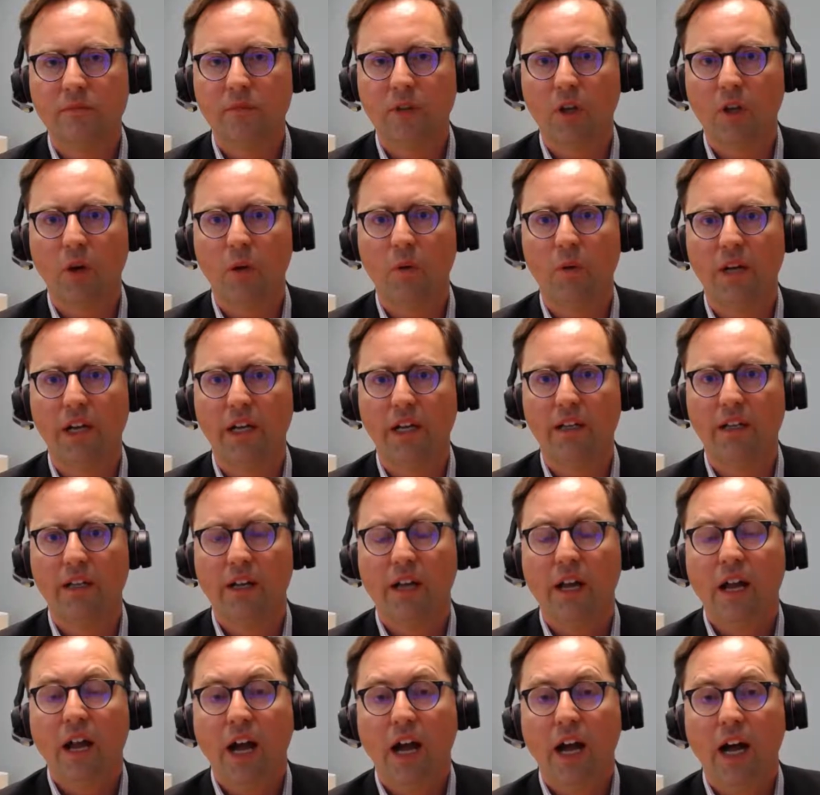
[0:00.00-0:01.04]
Okay.
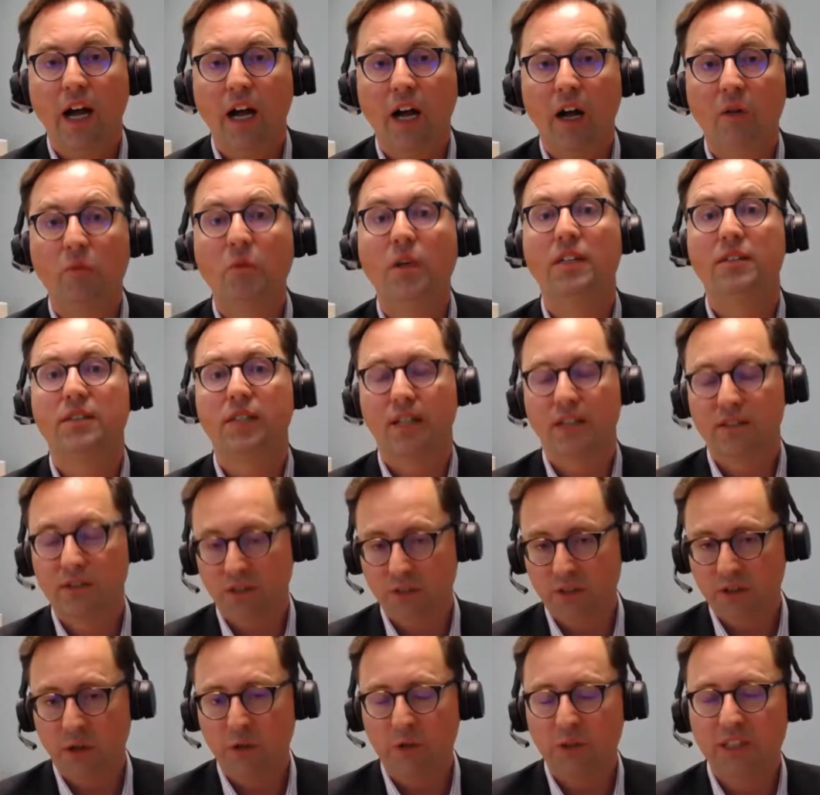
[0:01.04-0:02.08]
Well,
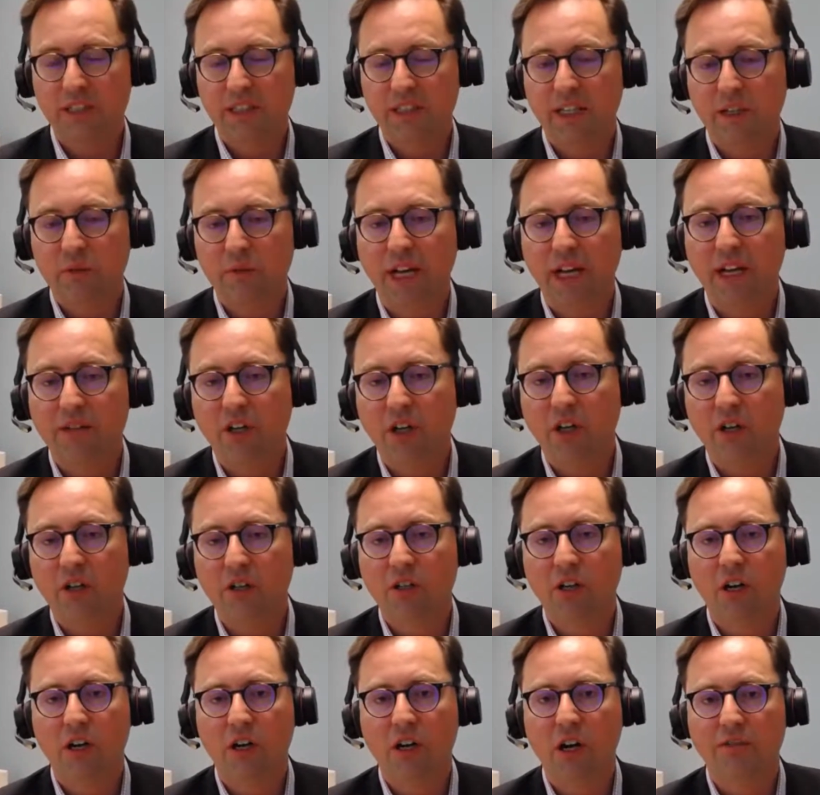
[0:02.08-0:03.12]
excellent. Noted that we have a Hong
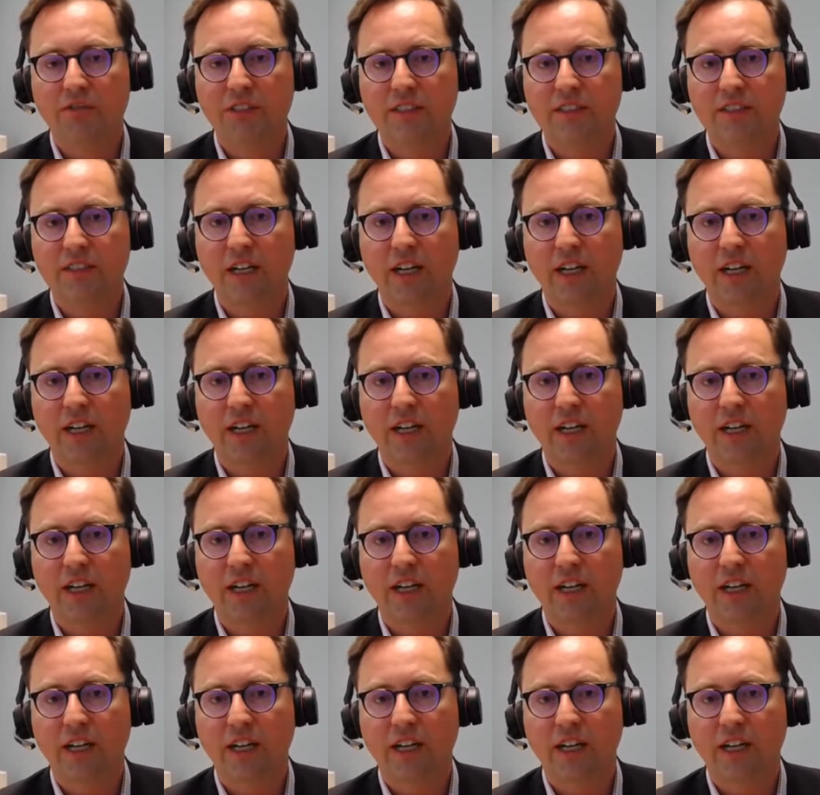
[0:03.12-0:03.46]
Kong office.